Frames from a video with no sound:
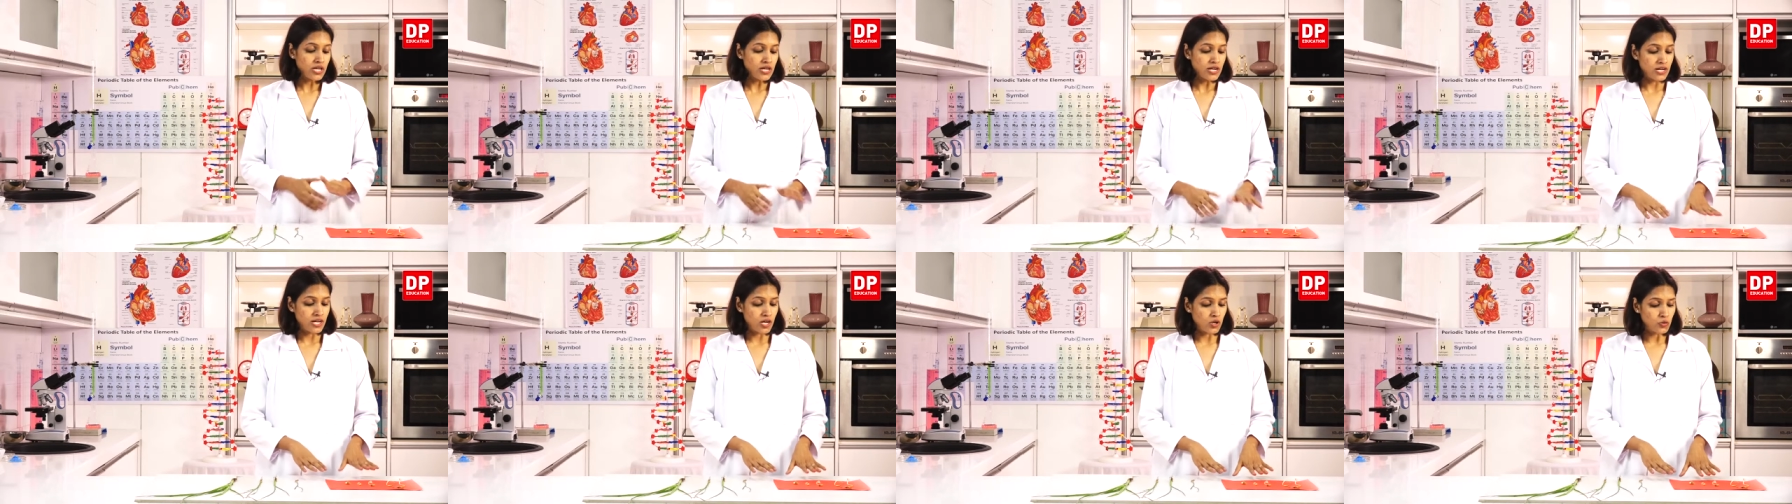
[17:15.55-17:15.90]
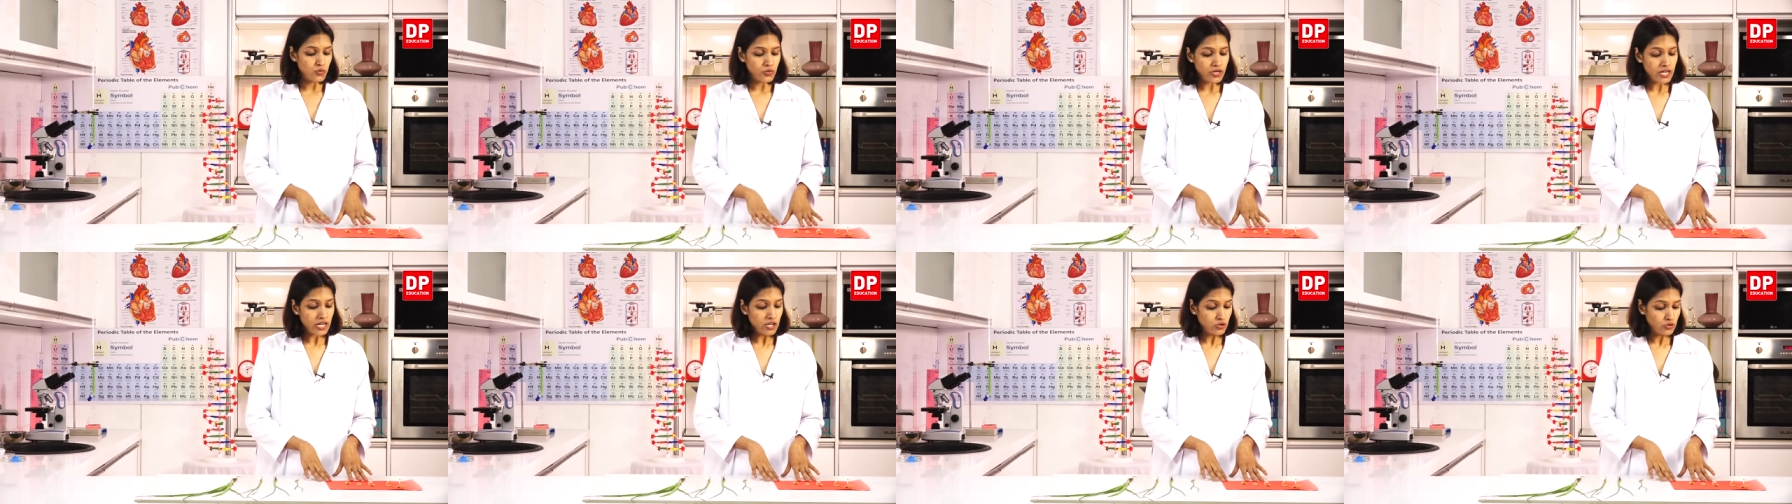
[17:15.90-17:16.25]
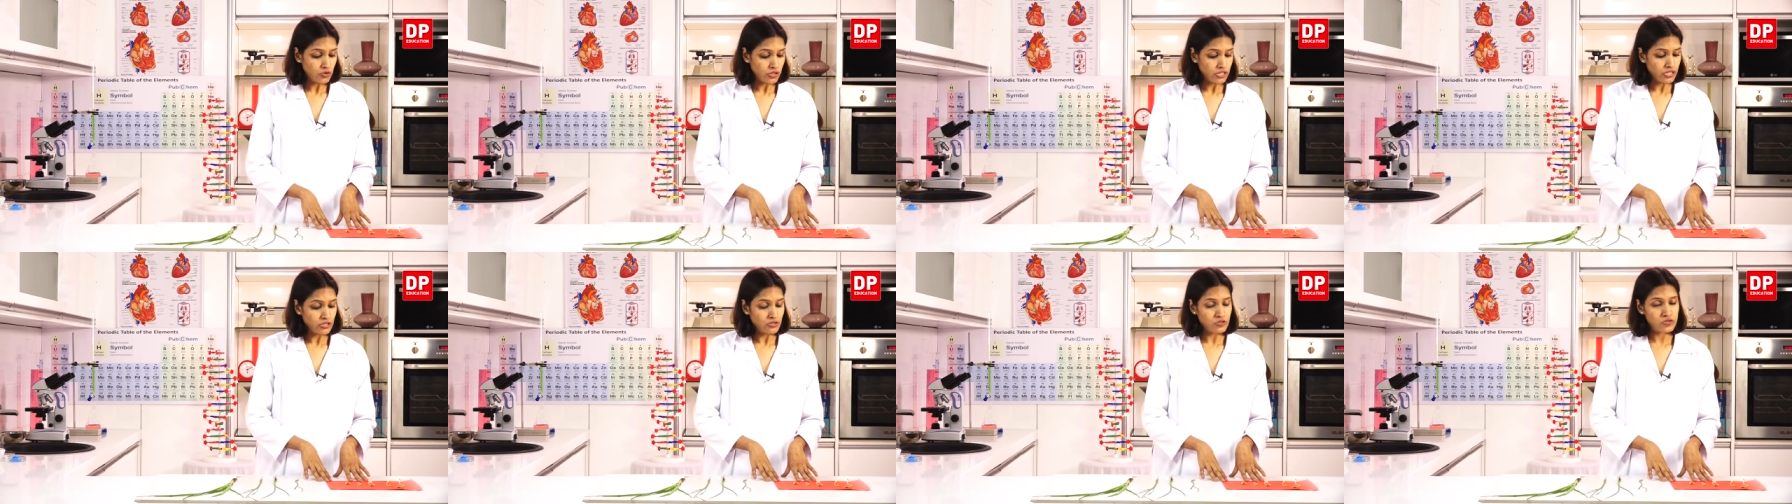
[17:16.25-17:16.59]
Now we are
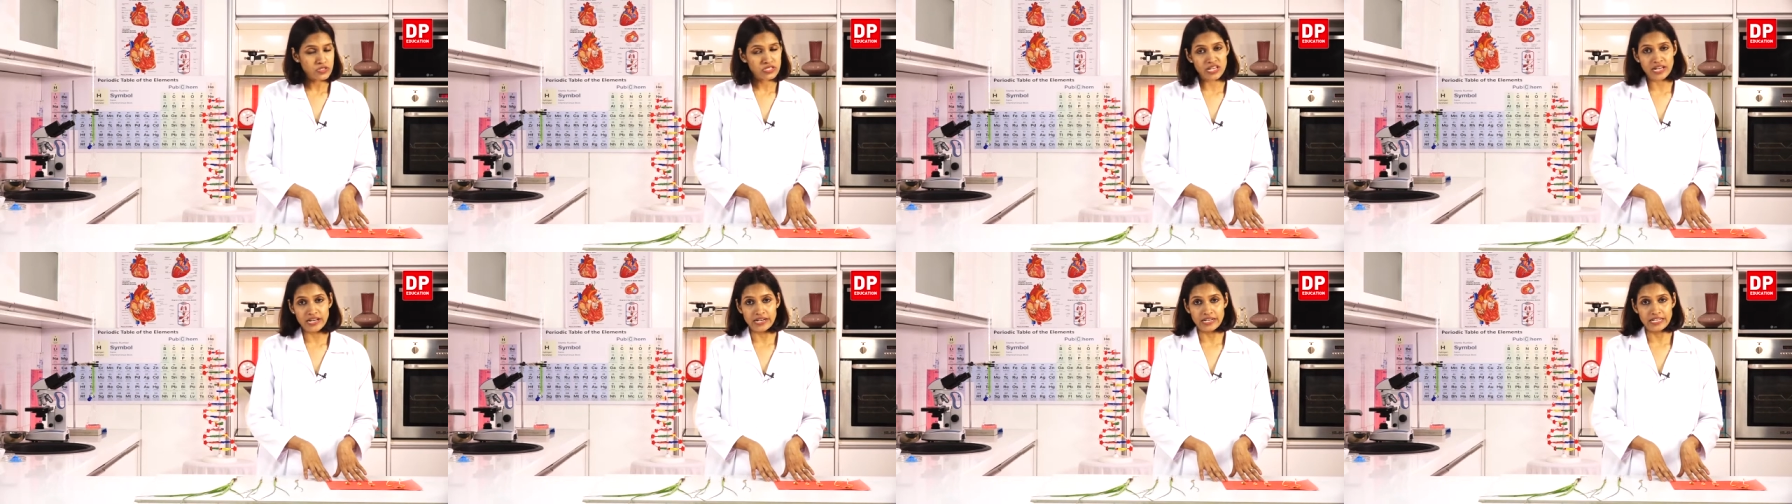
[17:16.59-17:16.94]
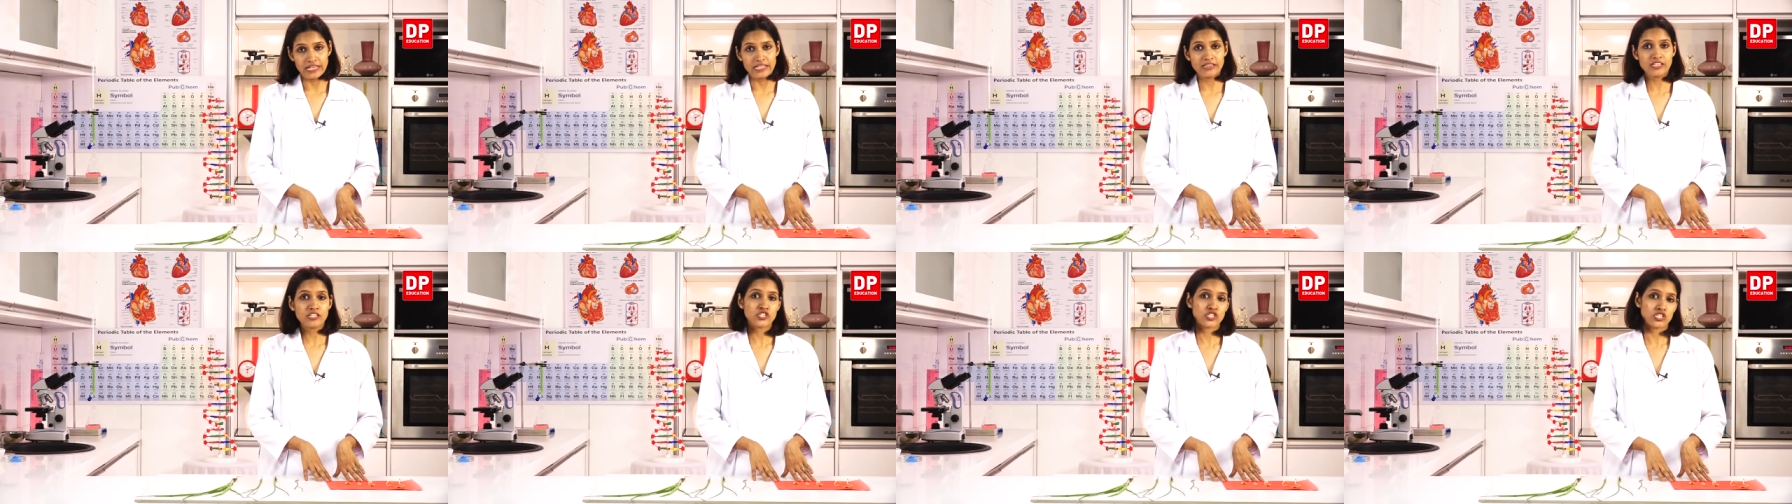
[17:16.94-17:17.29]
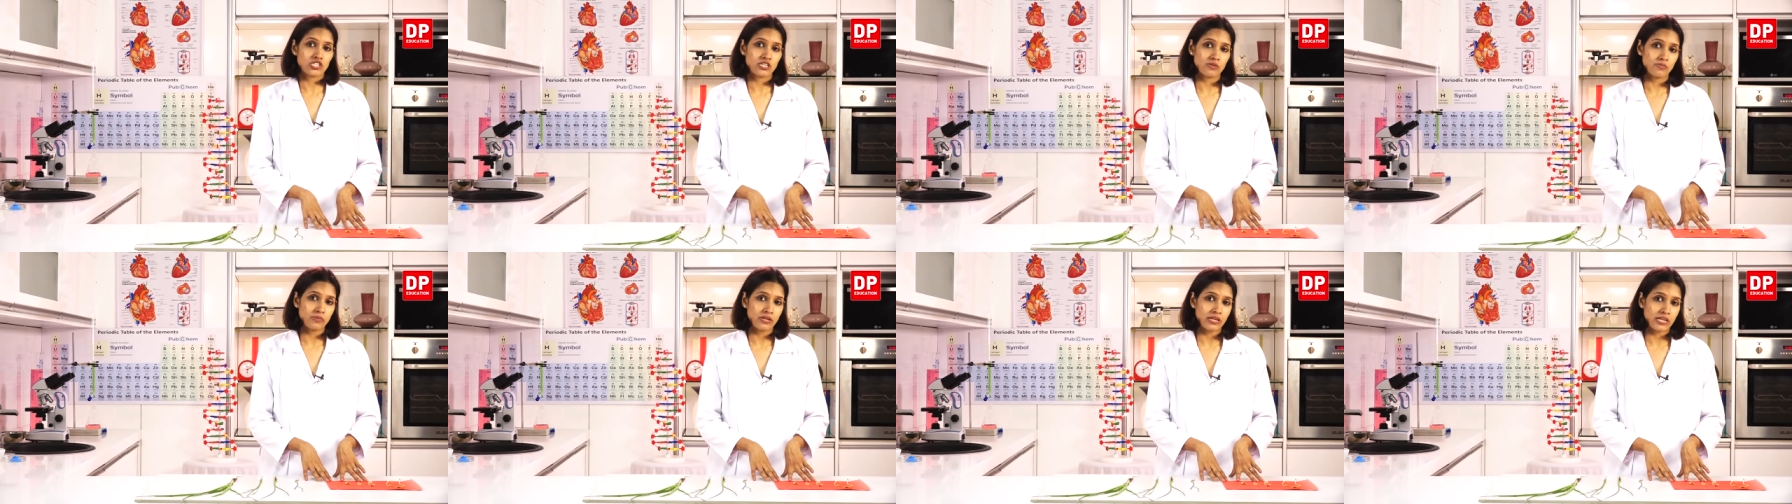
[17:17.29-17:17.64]
going to study the
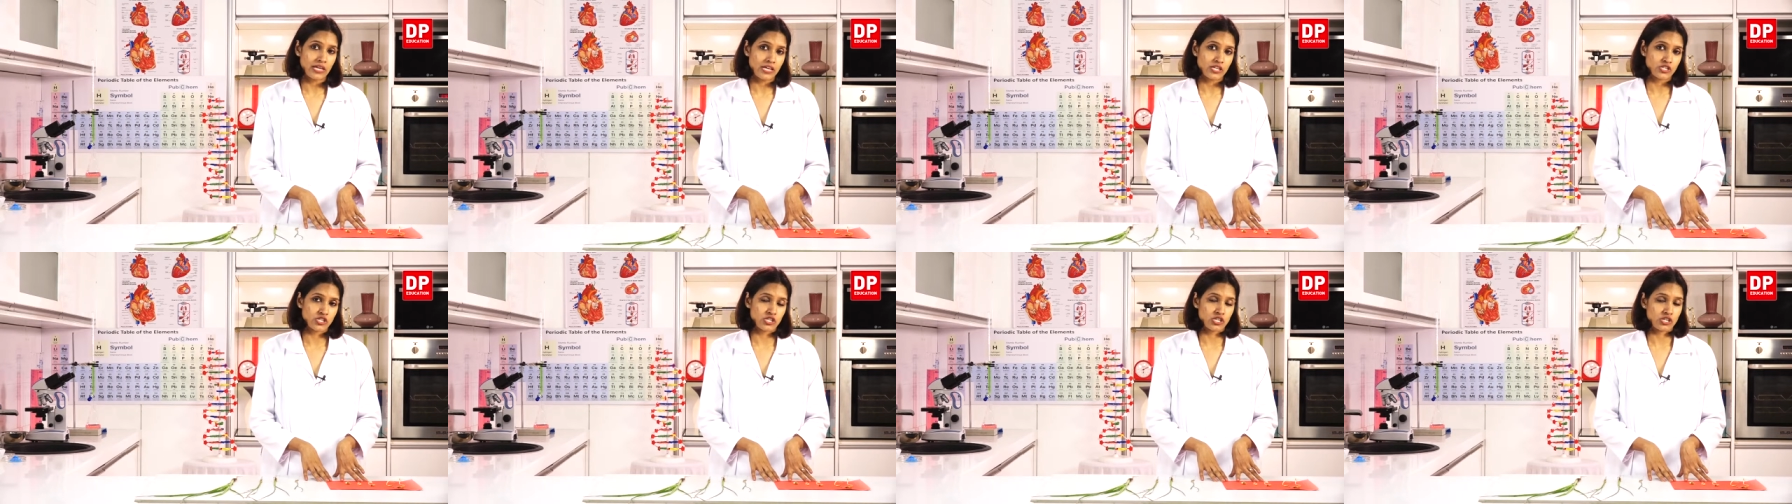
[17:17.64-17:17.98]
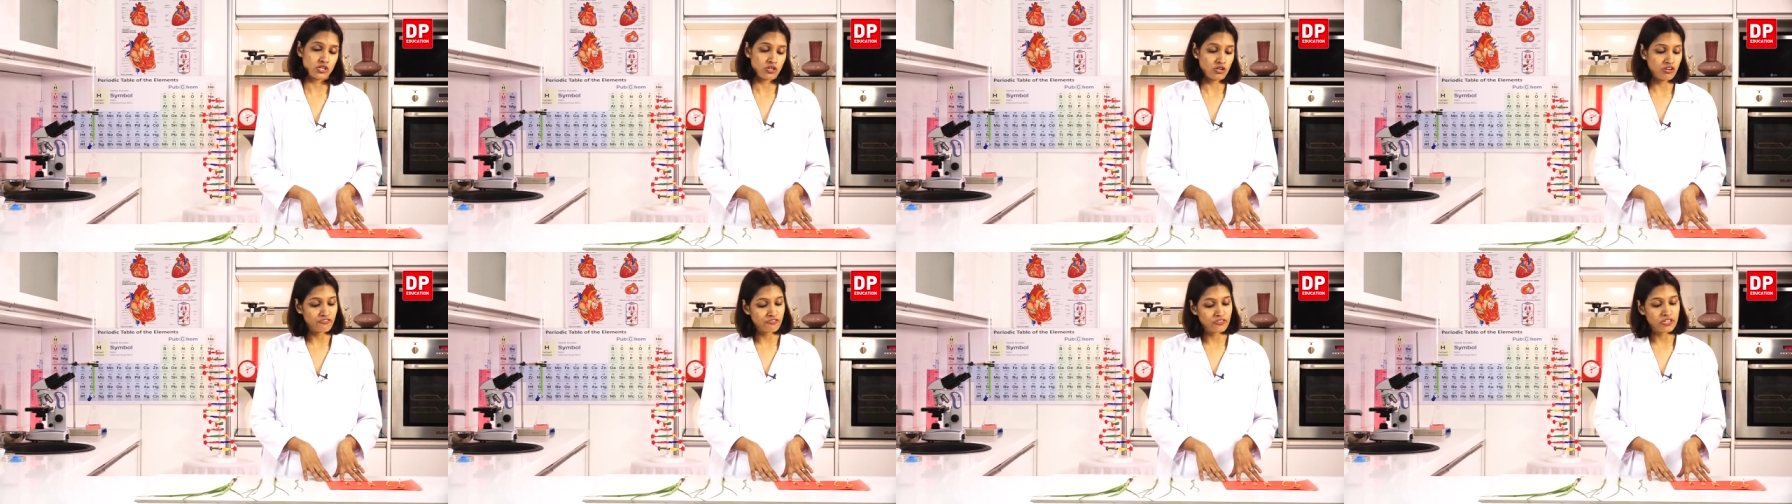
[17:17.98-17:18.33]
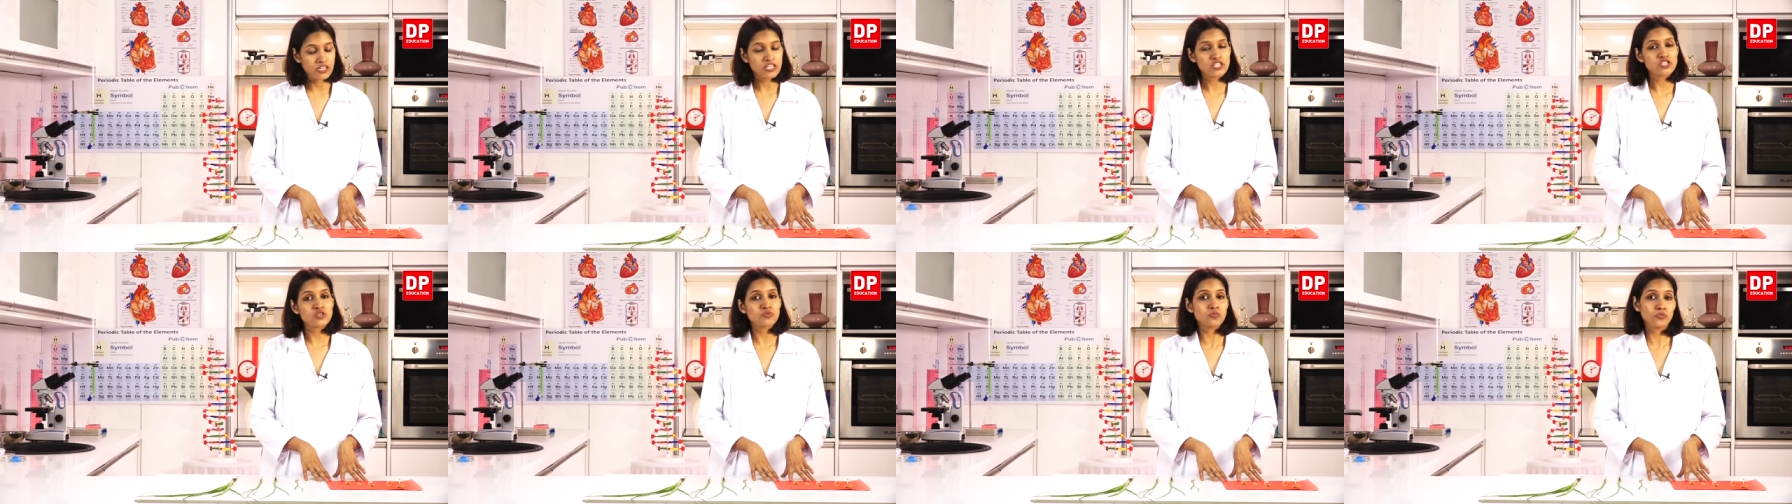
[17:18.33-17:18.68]
germination of
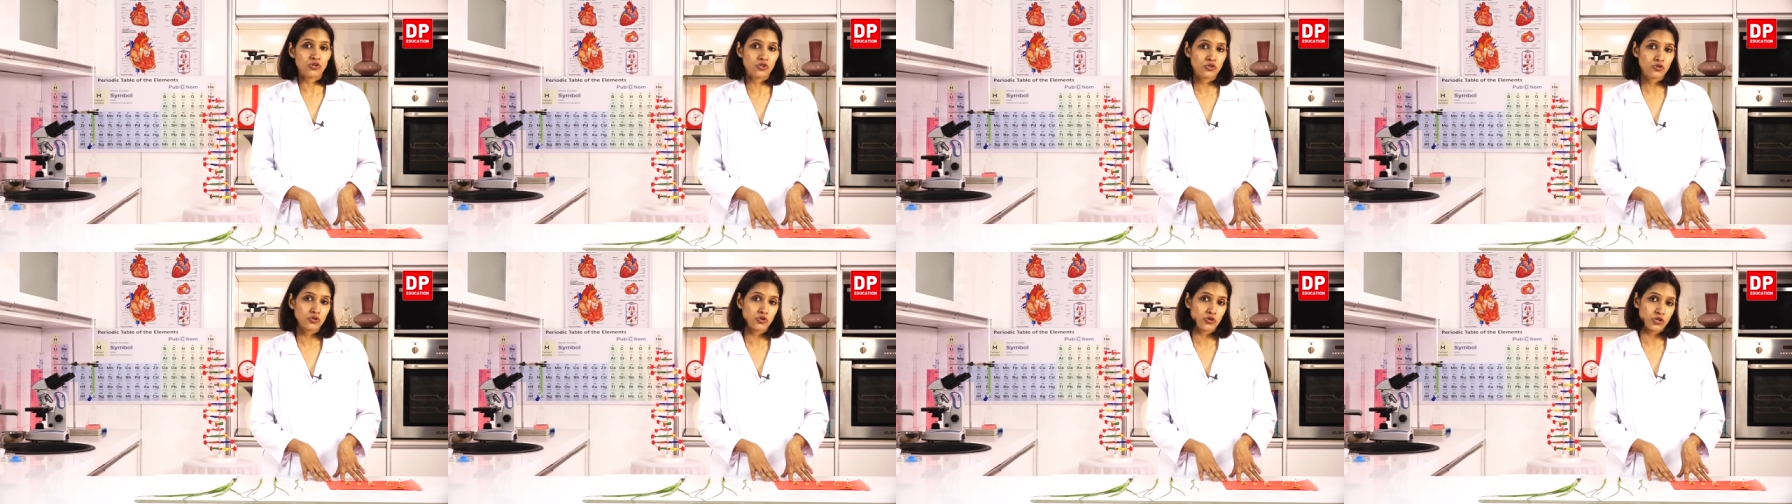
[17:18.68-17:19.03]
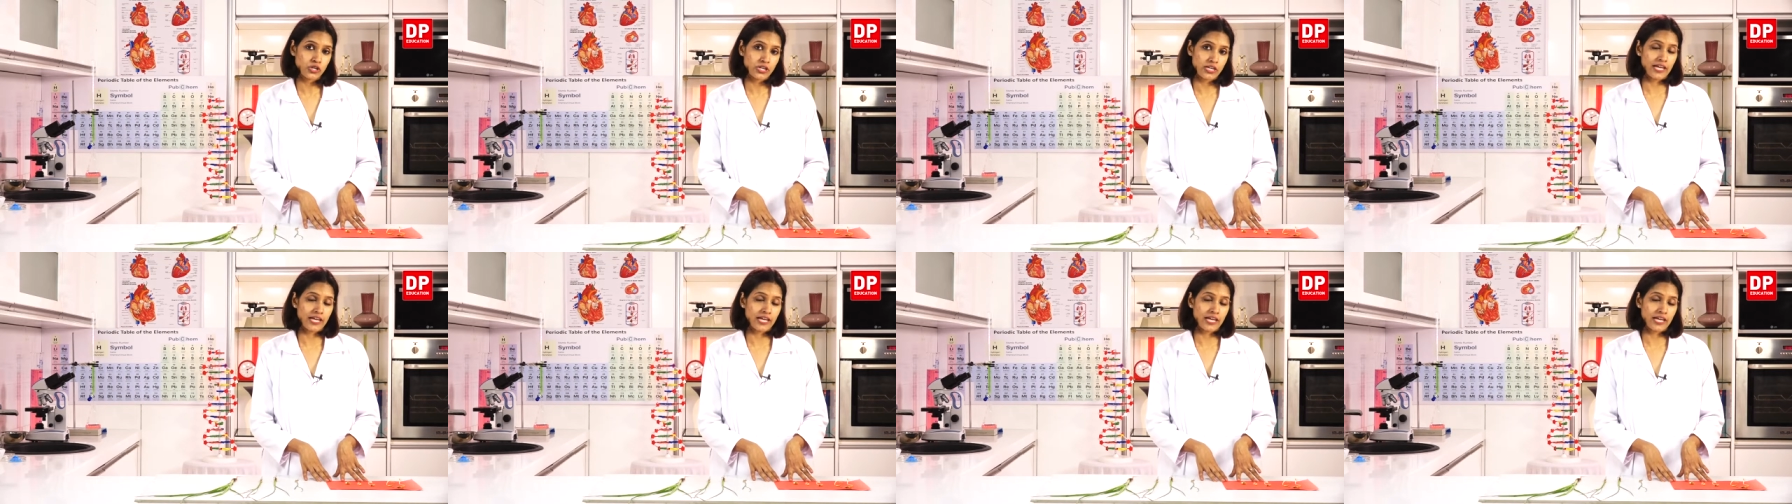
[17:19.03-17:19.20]
these monocot